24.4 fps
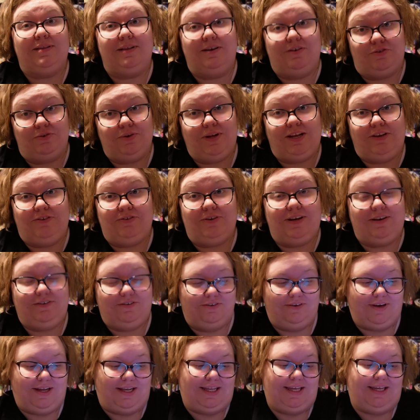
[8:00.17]
in
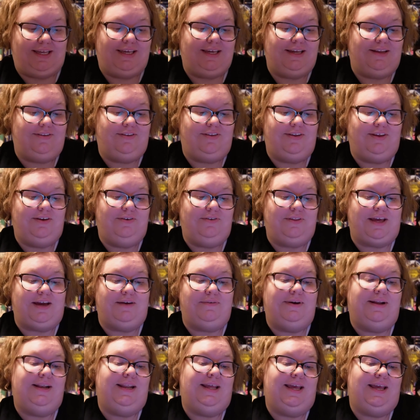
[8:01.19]
2022 I didn't get to. That
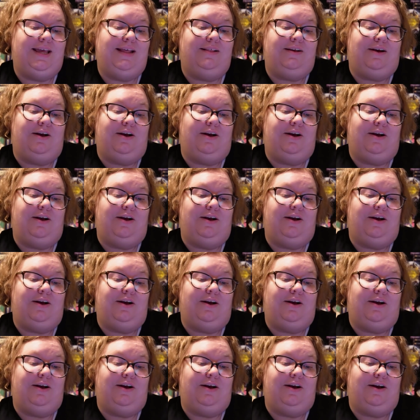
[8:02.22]
one is